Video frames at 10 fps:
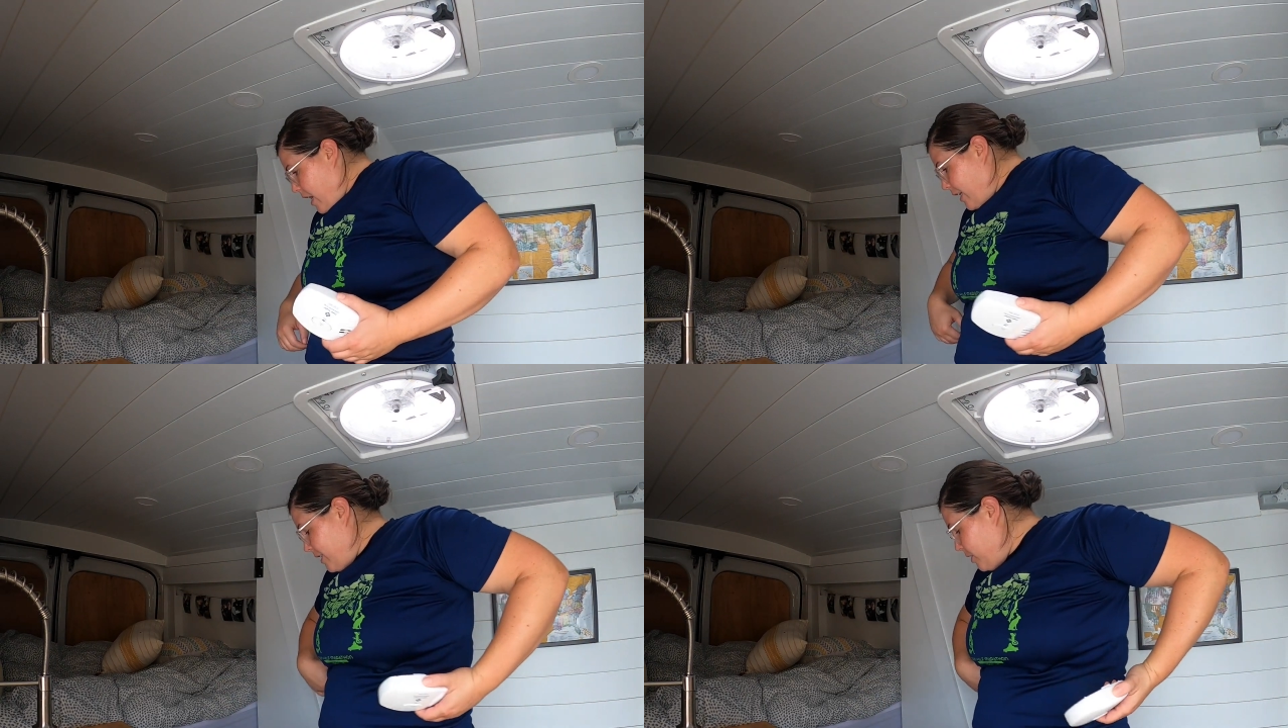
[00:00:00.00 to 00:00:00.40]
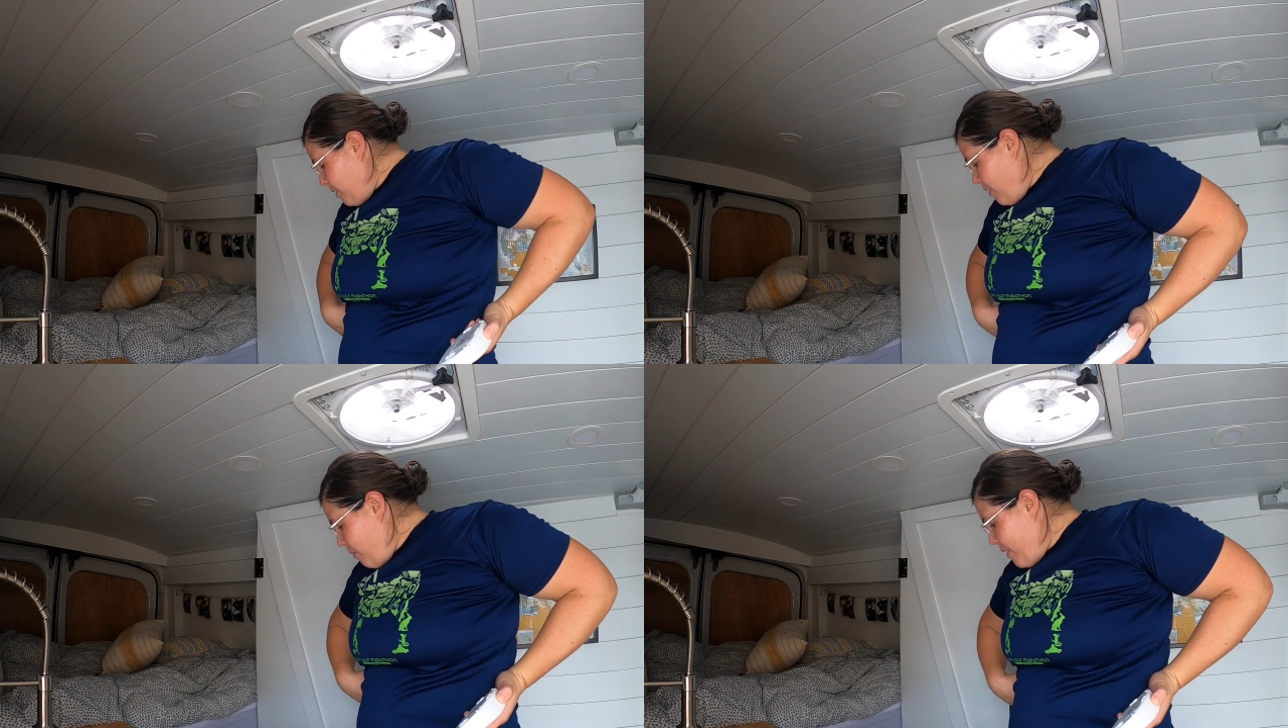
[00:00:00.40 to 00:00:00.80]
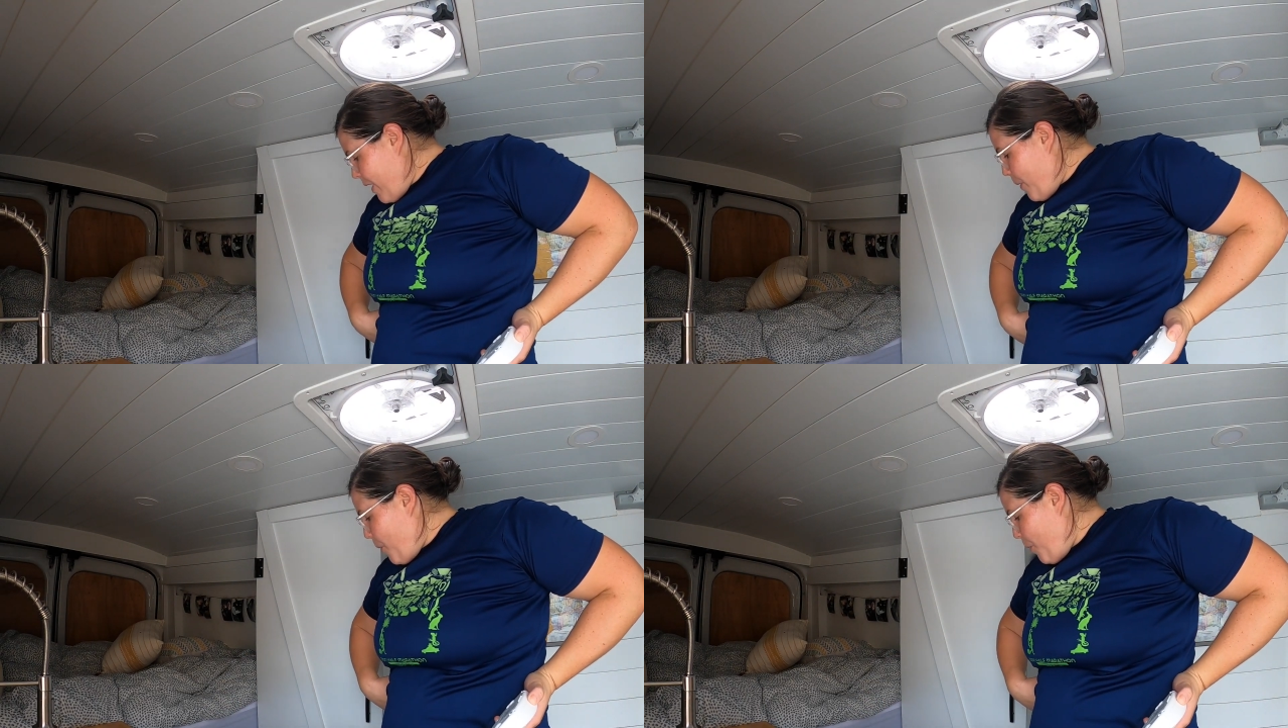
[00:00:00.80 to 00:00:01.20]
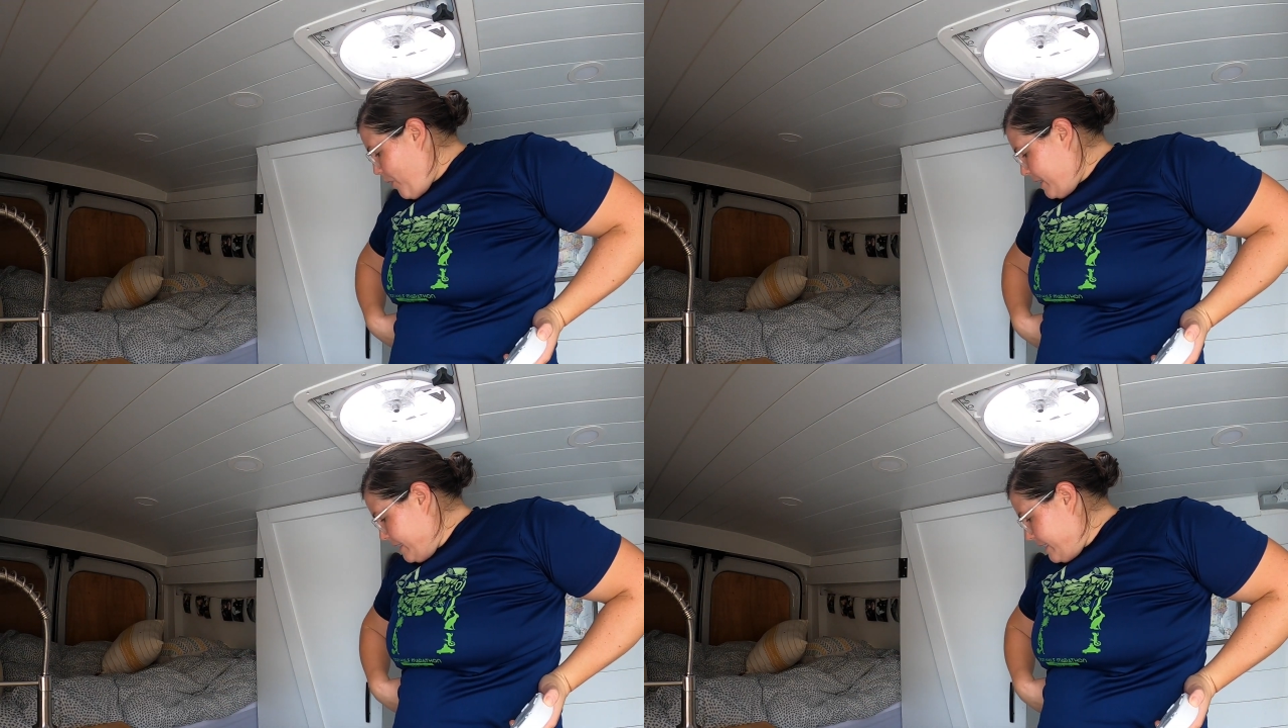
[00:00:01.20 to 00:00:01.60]
I just don't know where I
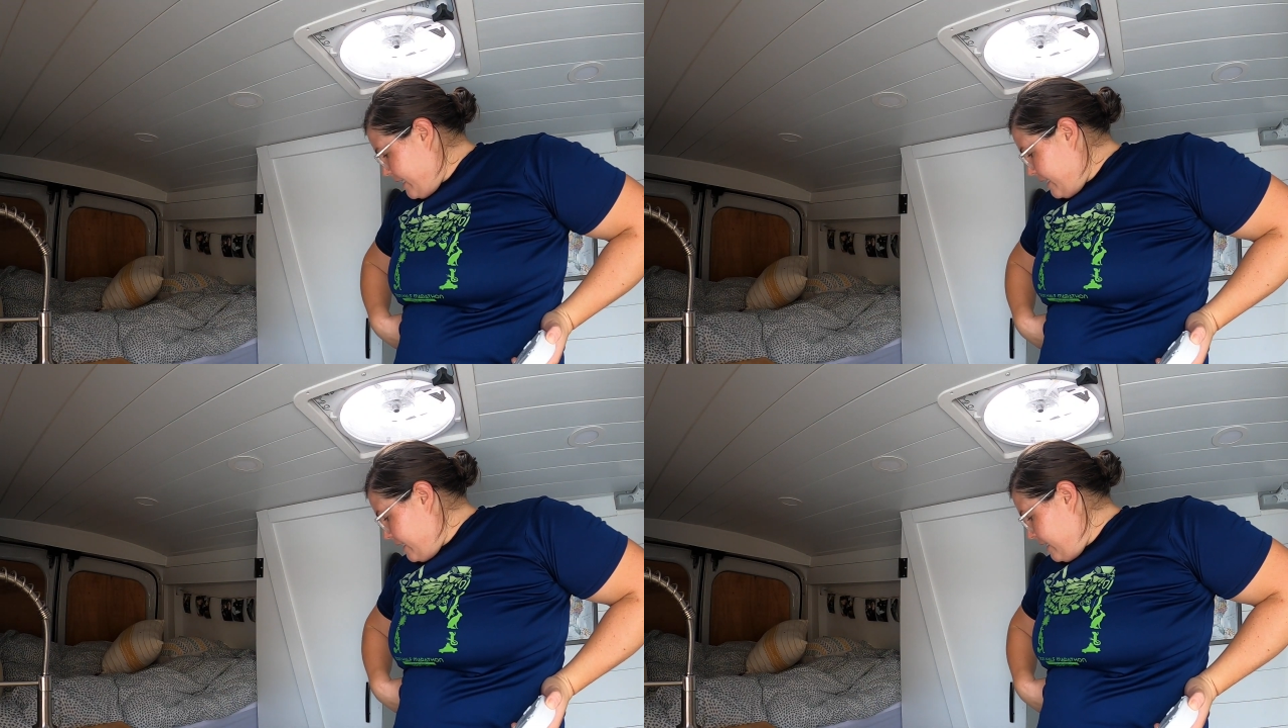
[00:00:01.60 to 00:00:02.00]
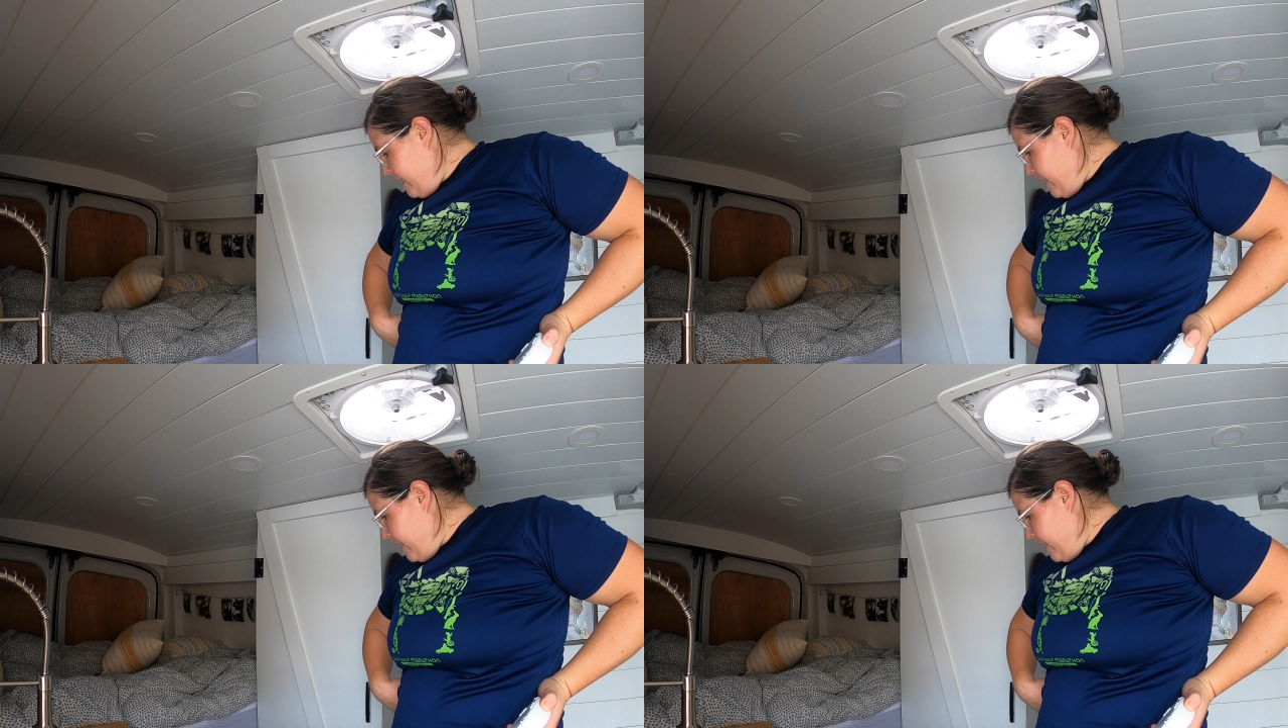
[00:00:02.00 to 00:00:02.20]
want it.